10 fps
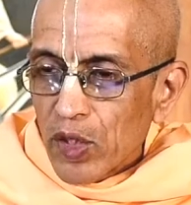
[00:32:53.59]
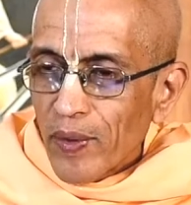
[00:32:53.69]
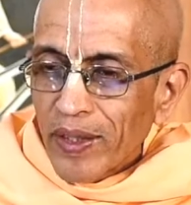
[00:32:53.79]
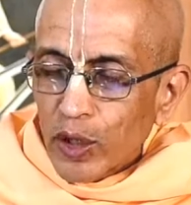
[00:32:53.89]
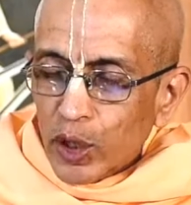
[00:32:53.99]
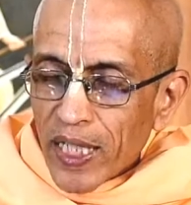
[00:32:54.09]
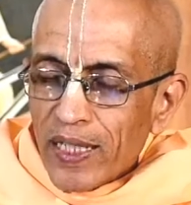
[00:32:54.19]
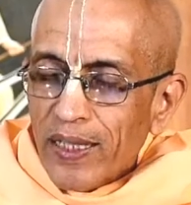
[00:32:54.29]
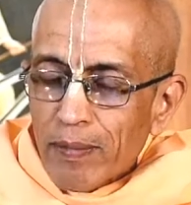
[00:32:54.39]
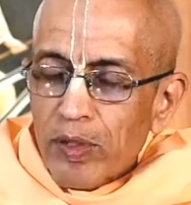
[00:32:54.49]
So, when
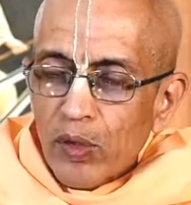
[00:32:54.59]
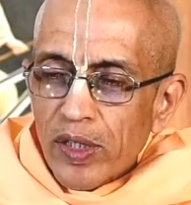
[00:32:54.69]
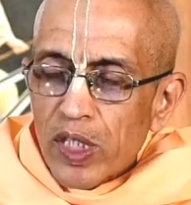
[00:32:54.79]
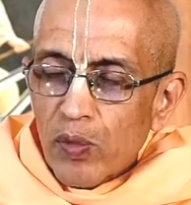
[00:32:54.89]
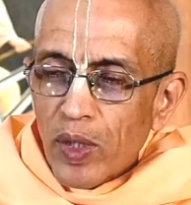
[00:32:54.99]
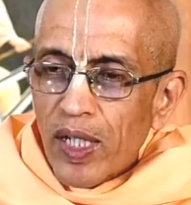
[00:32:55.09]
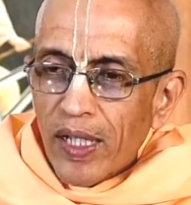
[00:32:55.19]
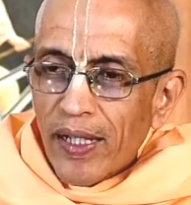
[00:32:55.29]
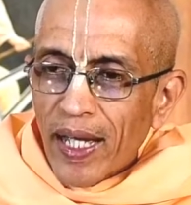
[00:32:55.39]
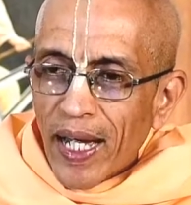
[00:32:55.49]
Krishna comes to this
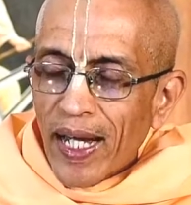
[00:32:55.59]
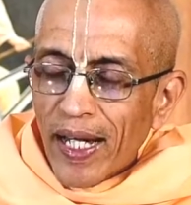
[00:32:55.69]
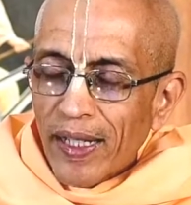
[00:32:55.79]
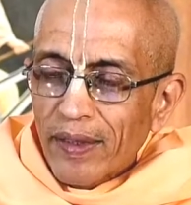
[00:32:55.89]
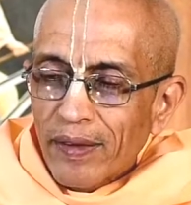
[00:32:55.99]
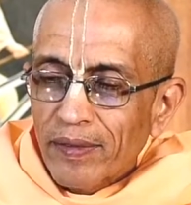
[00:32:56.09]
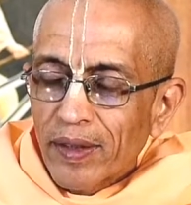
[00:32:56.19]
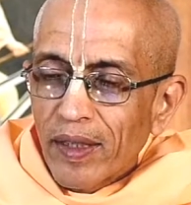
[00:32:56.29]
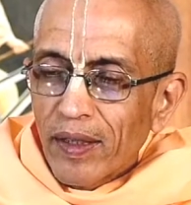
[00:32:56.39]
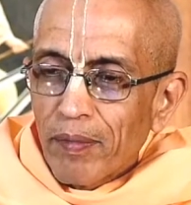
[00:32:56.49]
world and
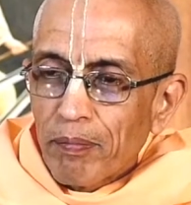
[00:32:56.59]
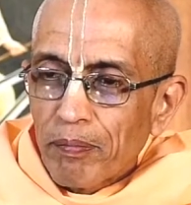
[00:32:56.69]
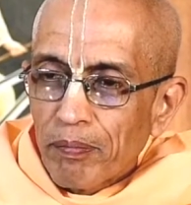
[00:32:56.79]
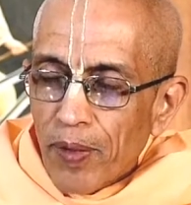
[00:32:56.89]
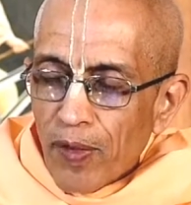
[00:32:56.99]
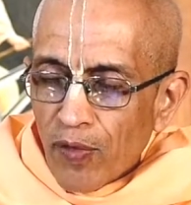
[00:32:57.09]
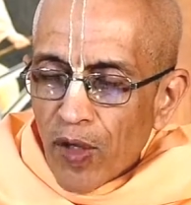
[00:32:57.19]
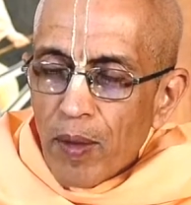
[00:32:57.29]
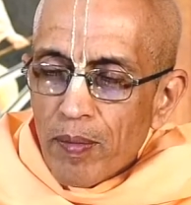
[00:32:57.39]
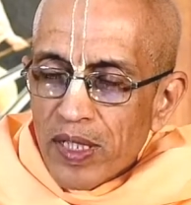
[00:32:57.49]

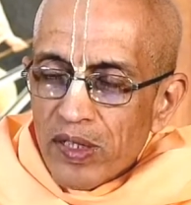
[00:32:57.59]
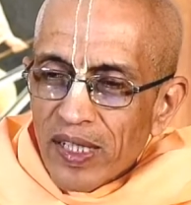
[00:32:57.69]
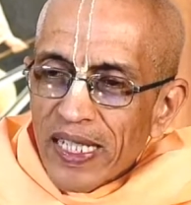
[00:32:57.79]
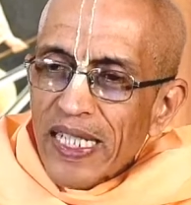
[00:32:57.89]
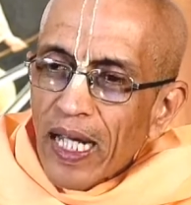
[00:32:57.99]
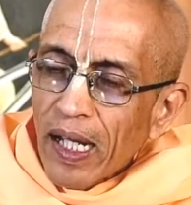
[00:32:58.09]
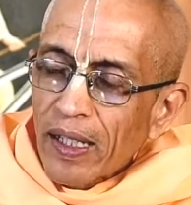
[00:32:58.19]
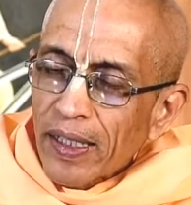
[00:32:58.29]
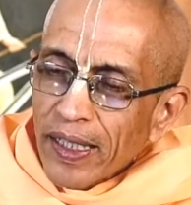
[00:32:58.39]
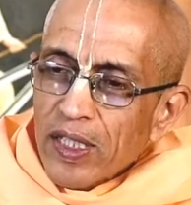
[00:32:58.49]
performs his
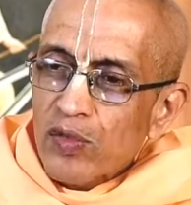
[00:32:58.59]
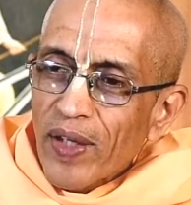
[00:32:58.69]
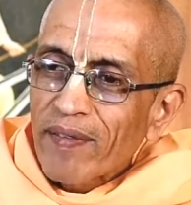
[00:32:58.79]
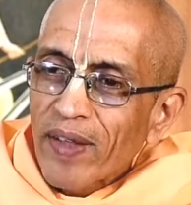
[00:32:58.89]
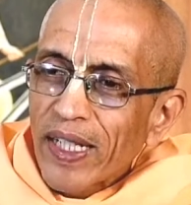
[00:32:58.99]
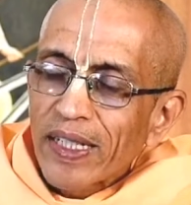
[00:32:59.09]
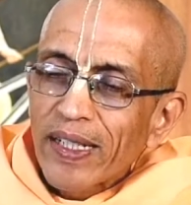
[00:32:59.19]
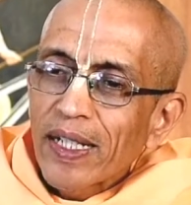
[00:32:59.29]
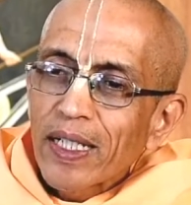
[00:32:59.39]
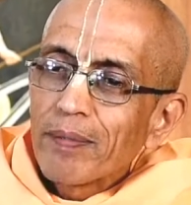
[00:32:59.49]
Leela, it is very, very
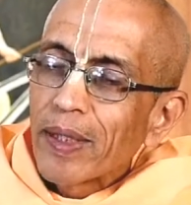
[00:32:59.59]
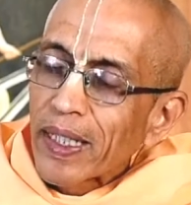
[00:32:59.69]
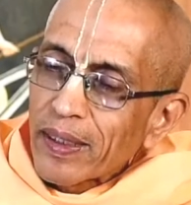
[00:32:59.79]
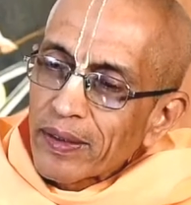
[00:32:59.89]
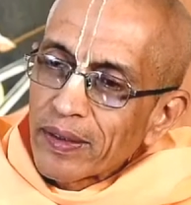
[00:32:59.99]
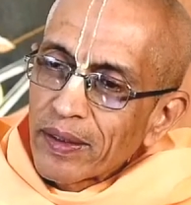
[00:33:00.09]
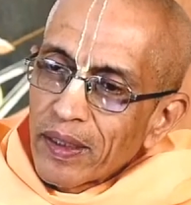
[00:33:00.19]
dynamic.